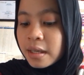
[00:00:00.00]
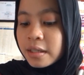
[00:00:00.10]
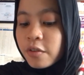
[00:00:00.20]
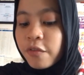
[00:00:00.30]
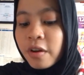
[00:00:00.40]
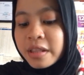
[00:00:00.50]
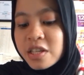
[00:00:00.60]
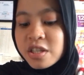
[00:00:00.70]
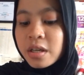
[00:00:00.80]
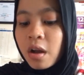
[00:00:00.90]
the
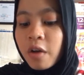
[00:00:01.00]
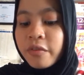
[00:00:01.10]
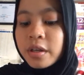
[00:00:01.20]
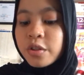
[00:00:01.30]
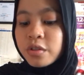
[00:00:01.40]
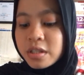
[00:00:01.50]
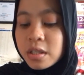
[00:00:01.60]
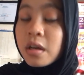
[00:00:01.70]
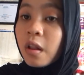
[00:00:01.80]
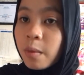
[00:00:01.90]
foundation of a
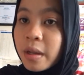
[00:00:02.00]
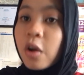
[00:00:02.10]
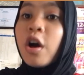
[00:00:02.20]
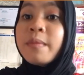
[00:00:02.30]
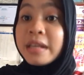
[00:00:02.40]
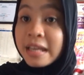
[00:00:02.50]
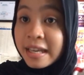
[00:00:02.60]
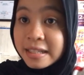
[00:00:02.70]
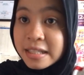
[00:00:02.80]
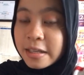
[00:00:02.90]
united global
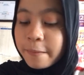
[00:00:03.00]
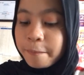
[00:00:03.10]
community.